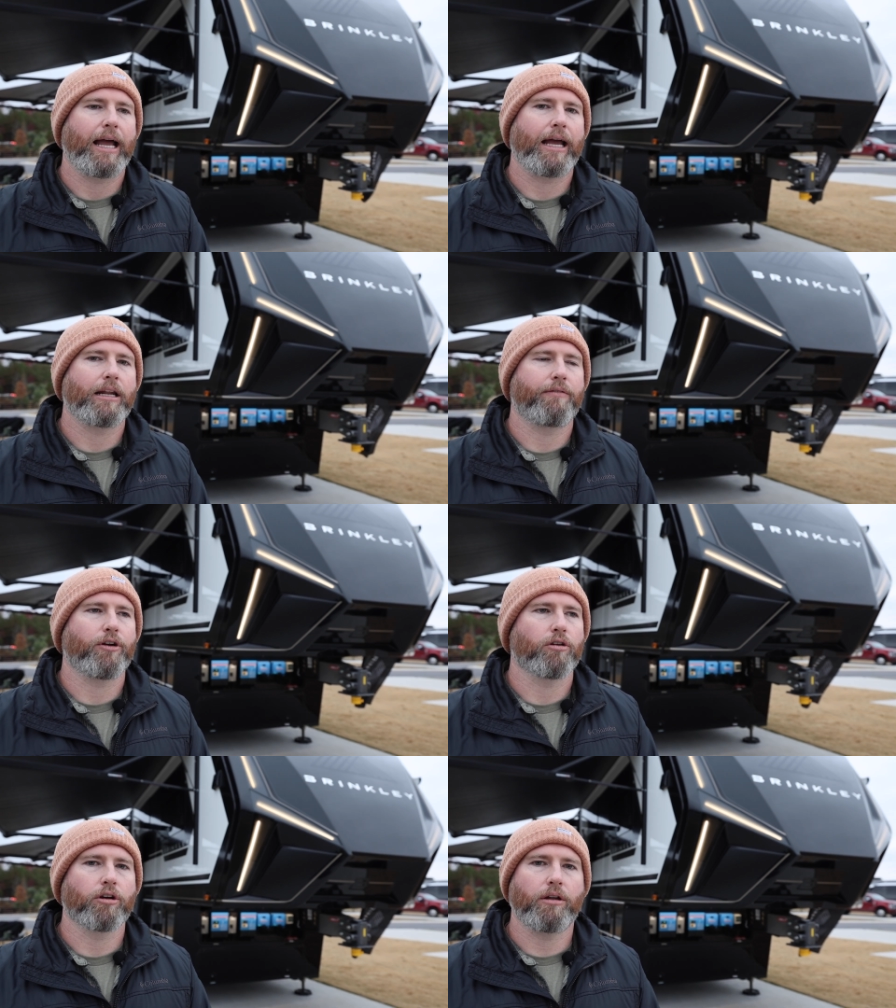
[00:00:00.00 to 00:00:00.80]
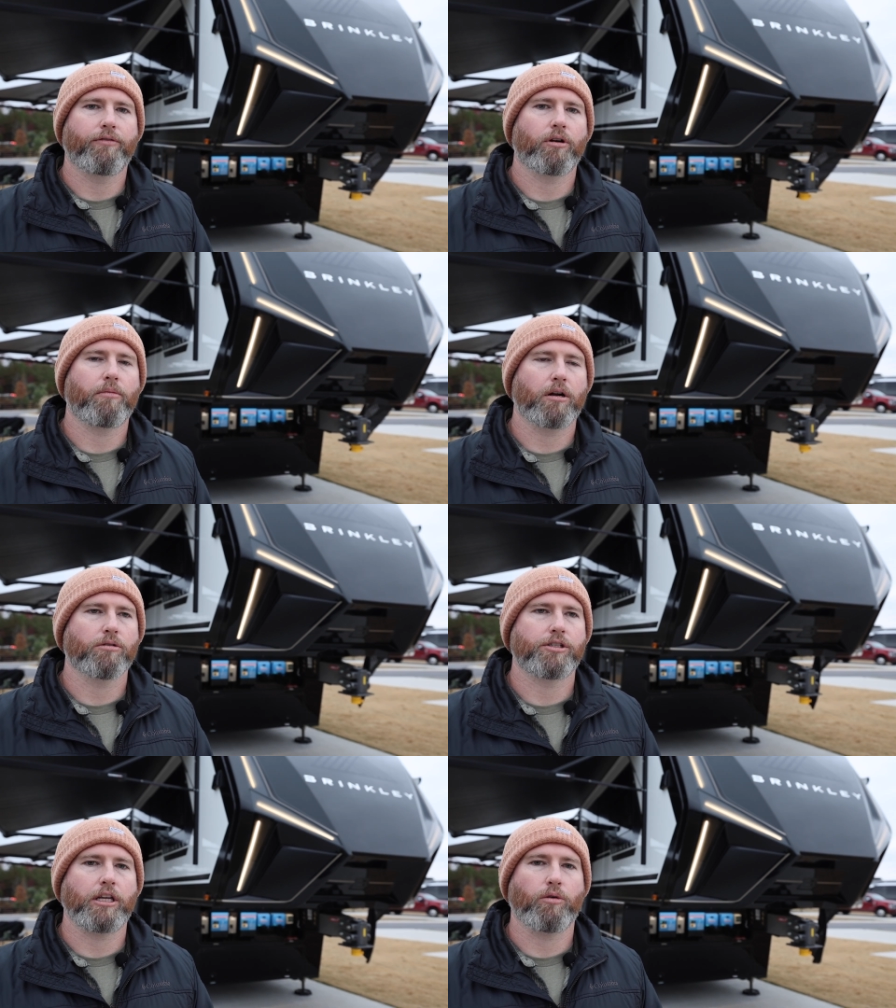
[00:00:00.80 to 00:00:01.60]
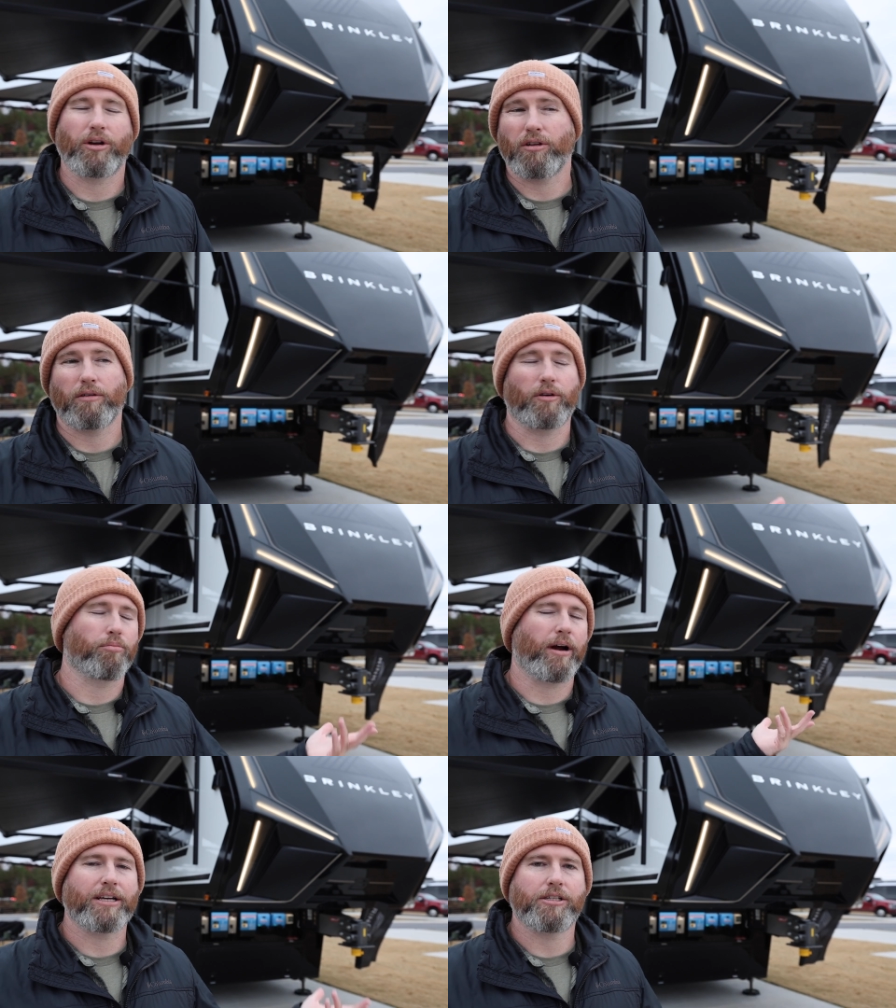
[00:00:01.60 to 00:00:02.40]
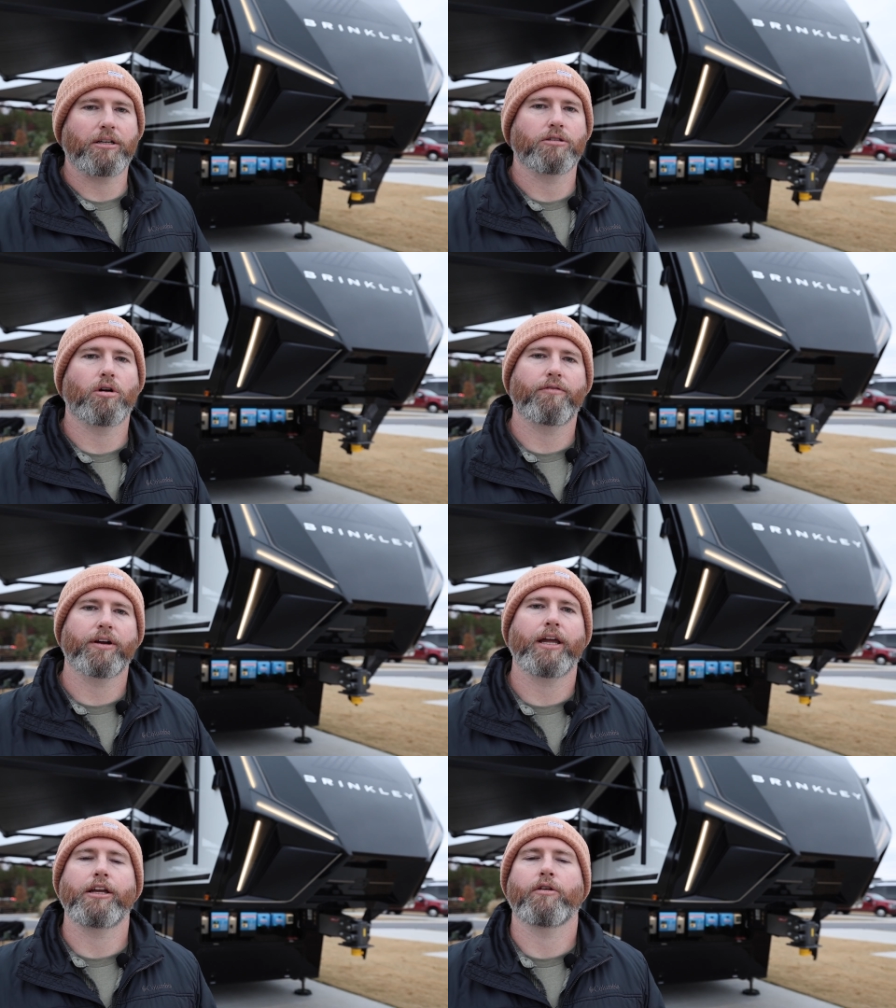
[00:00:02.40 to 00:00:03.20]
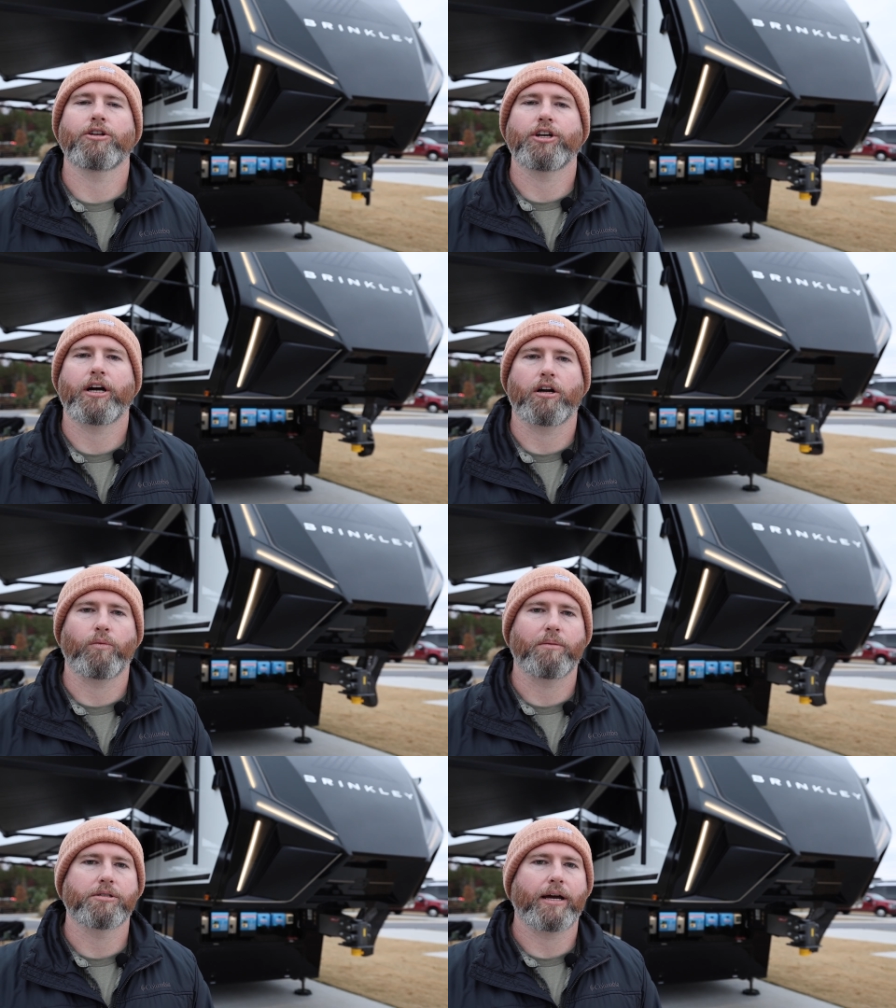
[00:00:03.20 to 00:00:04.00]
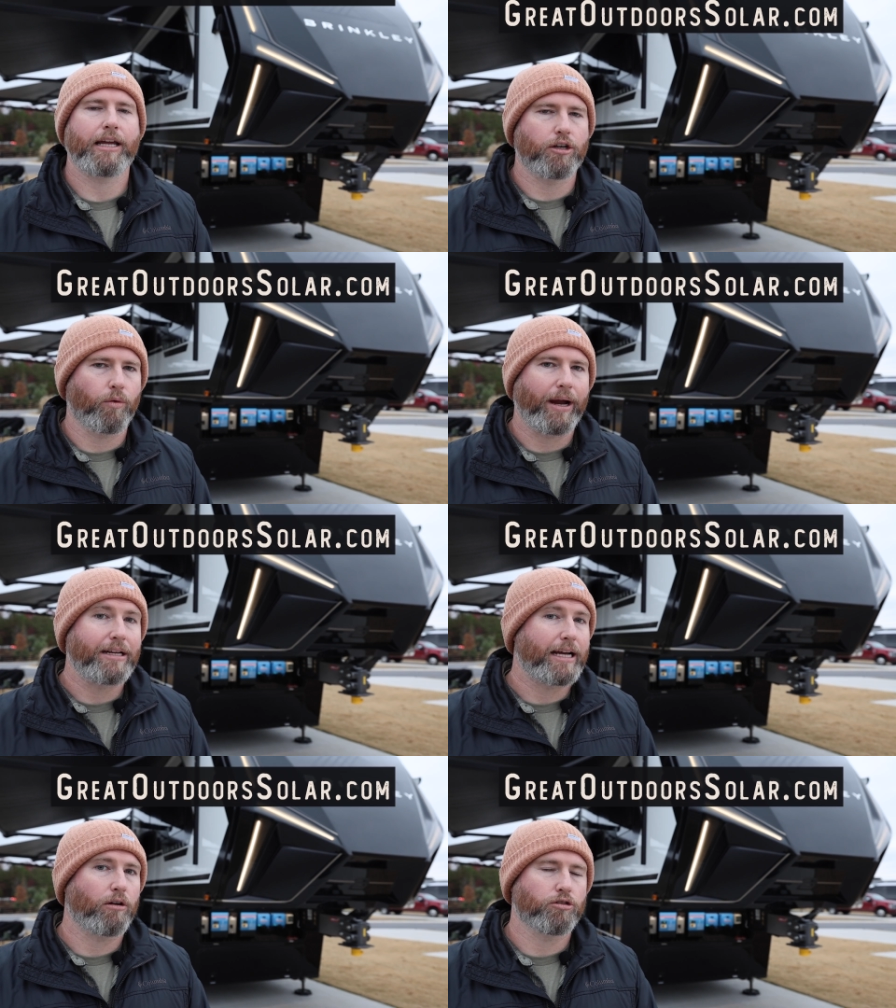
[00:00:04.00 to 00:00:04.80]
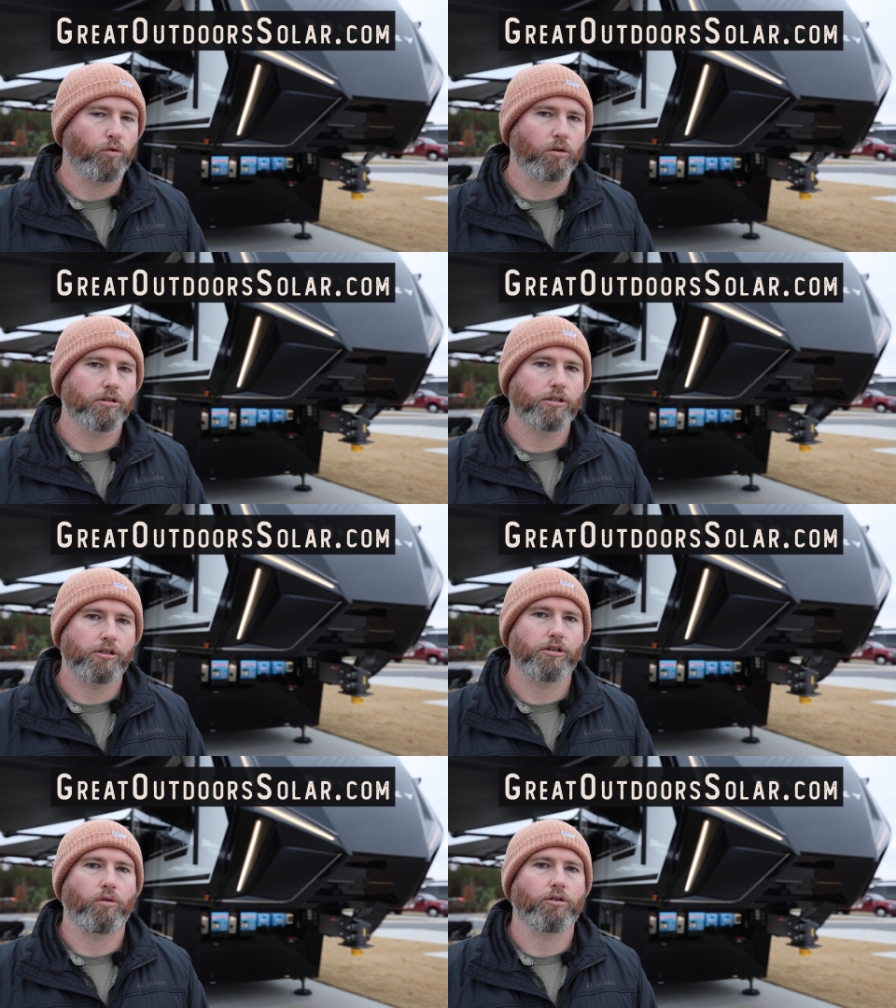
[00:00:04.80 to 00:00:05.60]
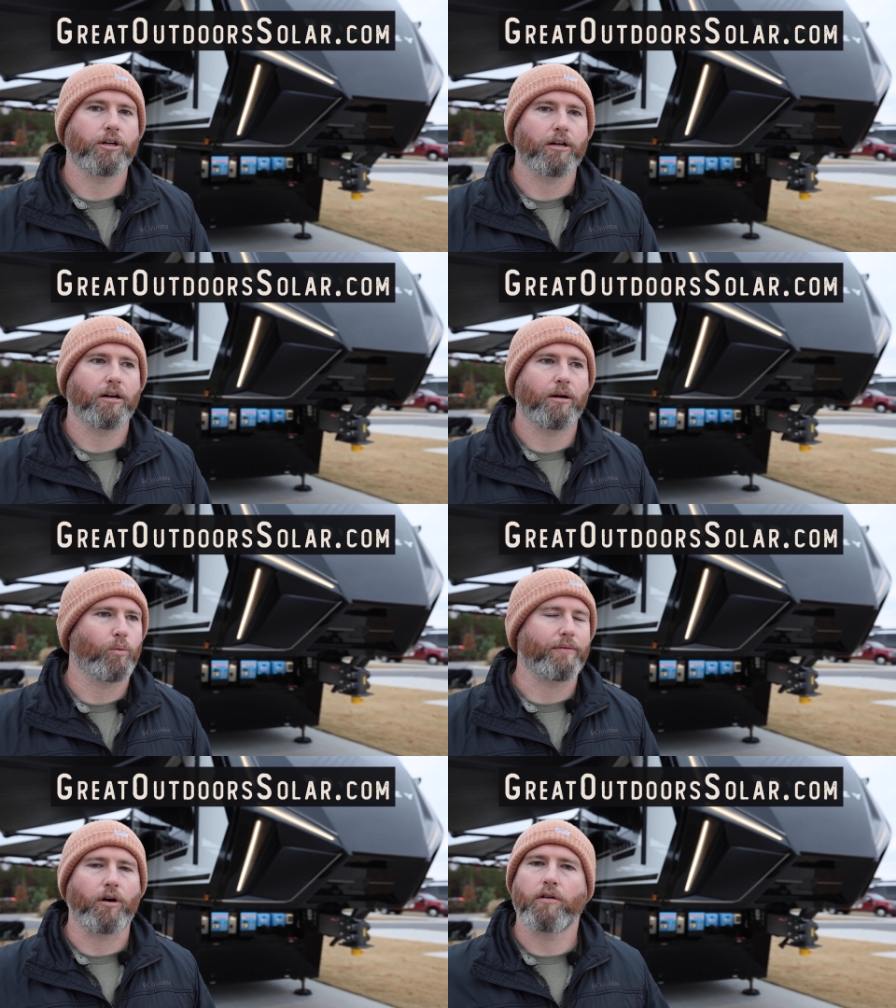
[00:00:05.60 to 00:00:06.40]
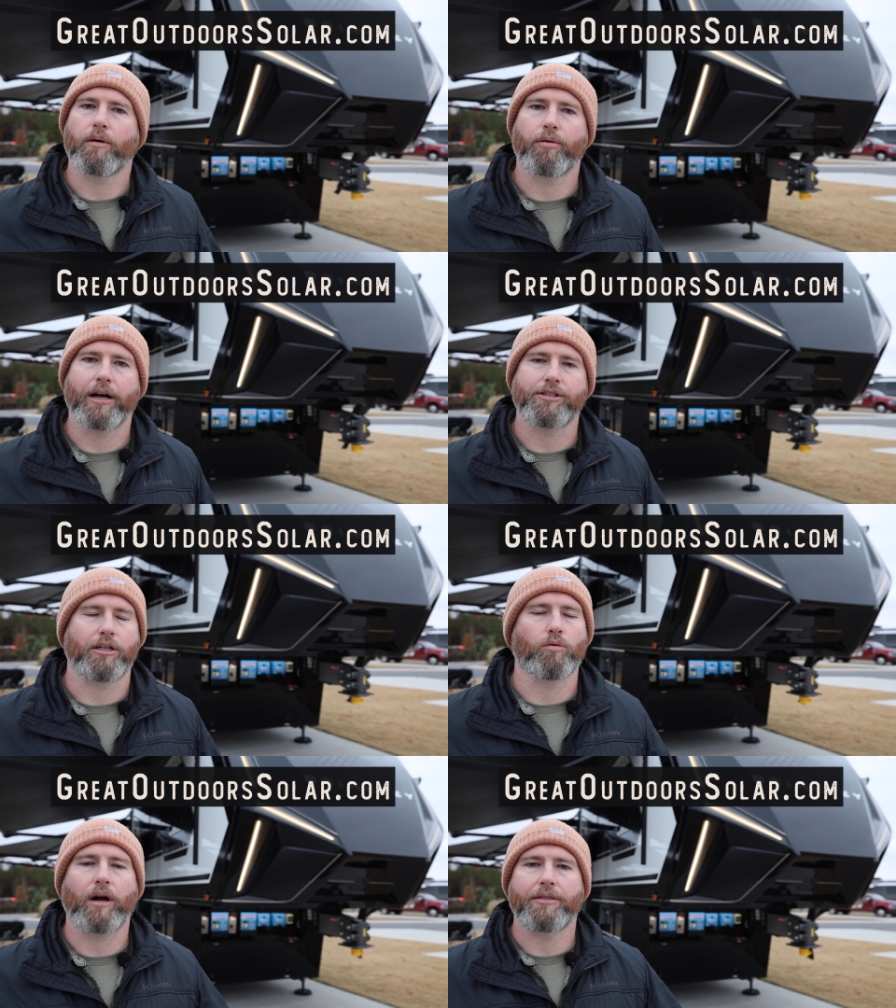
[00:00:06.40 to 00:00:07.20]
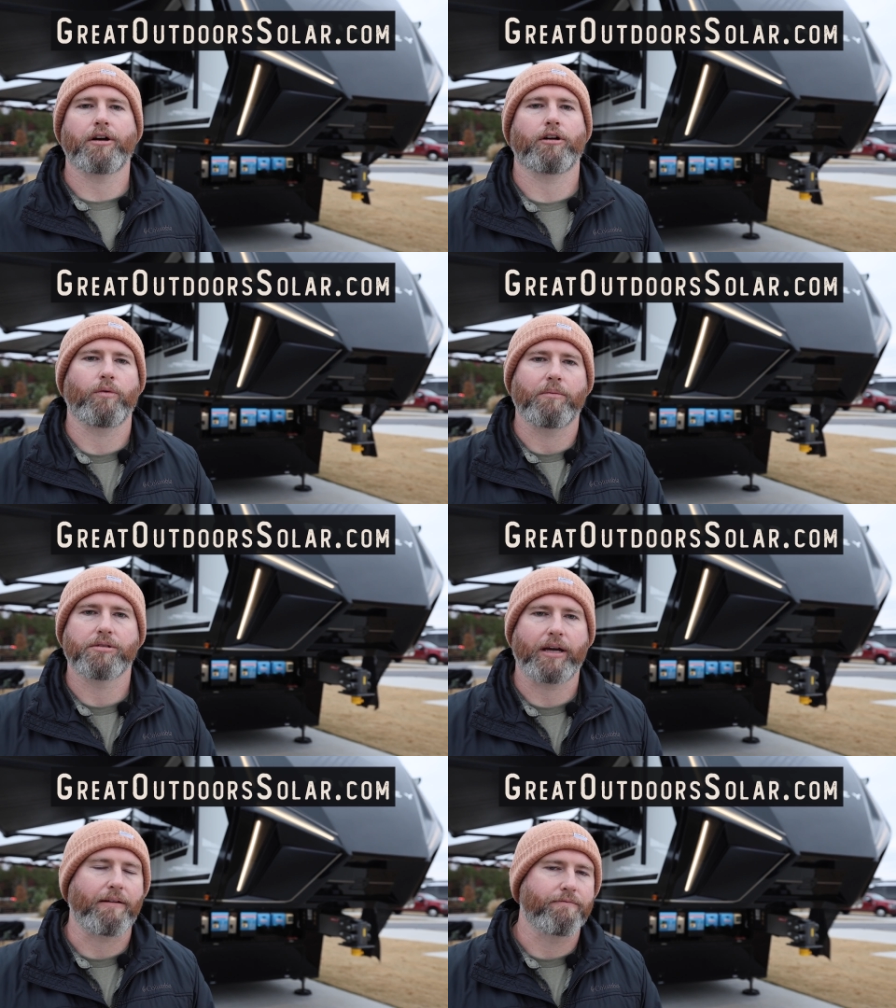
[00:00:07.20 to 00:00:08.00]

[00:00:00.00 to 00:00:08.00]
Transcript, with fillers: And if you're looking for a Model Z or you're looking for pricing, don't forget, you can always check out our website, GreatOutdoorsSolar.com. We have all of our pricing right there on our website.